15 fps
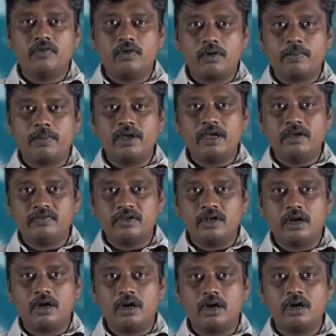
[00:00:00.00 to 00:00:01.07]
4 pi
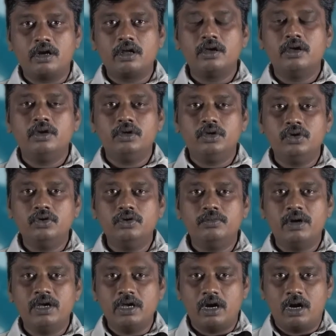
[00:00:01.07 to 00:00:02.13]
epsilon naught Q
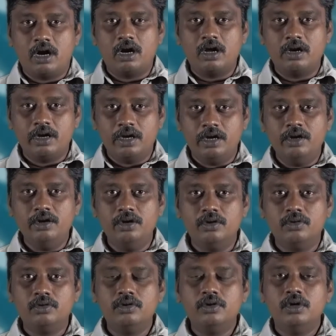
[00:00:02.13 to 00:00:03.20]
by R
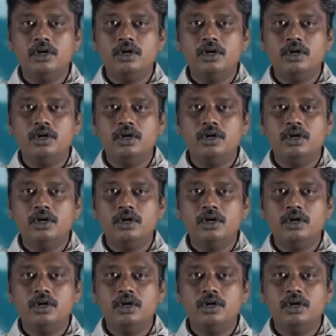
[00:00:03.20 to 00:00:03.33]
into